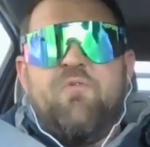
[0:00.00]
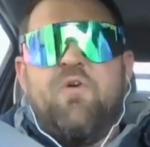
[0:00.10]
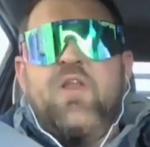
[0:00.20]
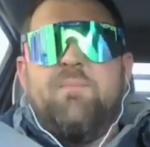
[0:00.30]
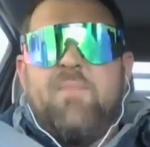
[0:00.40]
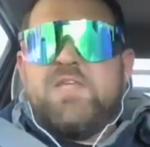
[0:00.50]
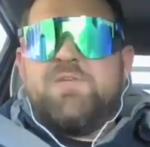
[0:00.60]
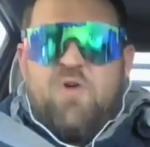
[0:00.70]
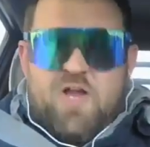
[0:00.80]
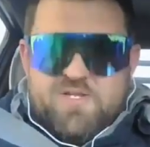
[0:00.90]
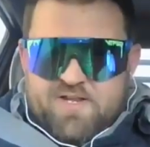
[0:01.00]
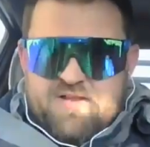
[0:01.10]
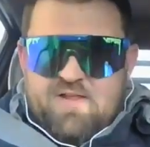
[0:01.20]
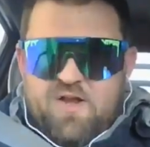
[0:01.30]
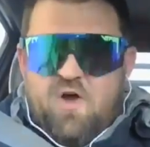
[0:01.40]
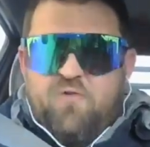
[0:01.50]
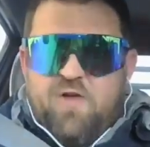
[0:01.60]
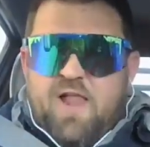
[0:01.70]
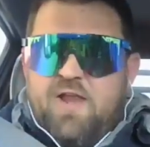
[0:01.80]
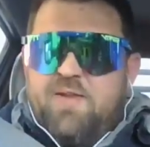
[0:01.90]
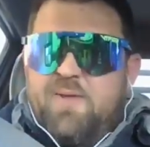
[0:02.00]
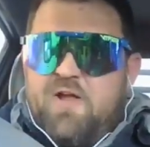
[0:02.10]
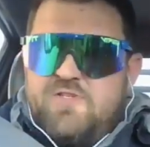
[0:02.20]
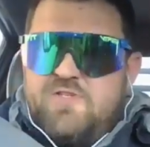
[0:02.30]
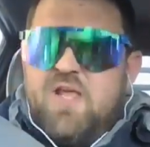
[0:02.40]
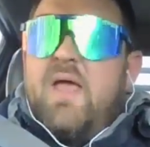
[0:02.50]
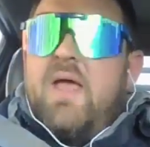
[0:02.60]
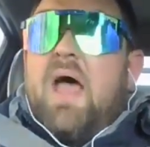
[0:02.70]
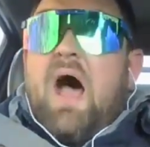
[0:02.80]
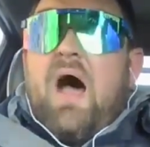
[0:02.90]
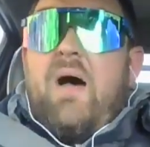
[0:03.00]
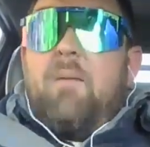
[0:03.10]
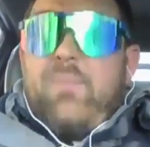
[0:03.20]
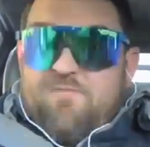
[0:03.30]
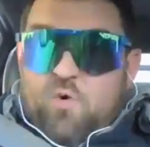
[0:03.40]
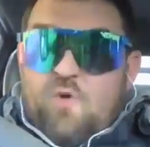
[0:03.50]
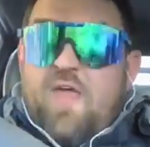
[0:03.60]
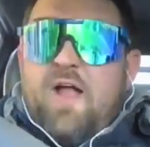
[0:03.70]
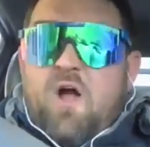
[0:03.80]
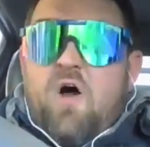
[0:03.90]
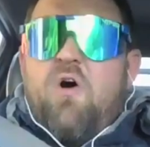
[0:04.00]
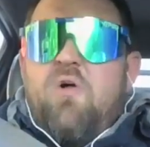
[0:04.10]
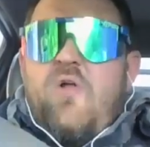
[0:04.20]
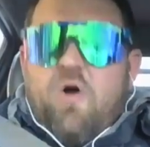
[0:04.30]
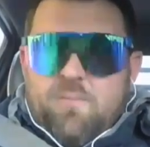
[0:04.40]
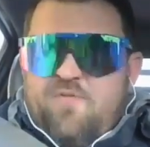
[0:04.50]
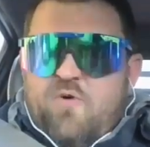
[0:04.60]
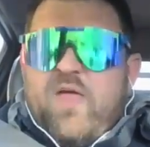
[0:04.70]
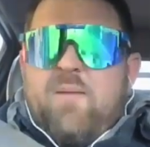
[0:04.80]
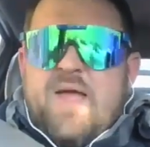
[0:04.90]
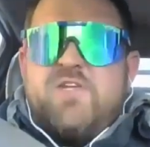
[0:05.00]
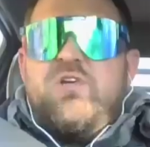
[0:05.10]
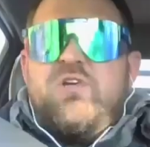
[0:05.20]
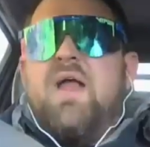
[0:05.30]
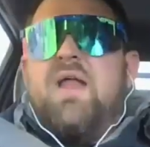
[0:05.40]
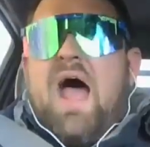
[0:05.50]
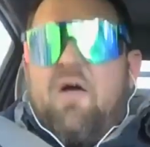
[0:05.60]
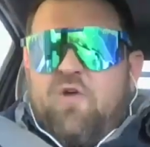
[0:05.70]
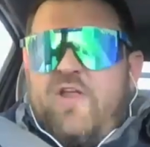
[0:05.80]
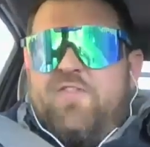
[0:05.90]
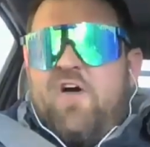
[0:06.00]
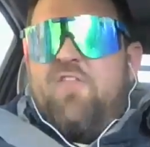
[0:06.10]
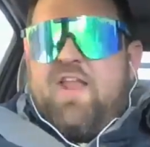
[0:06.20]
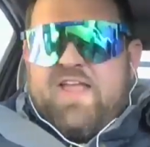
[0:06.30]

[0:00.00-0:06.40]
really mesmerizing in all reality, because before that call or before that mastermind, I really thought that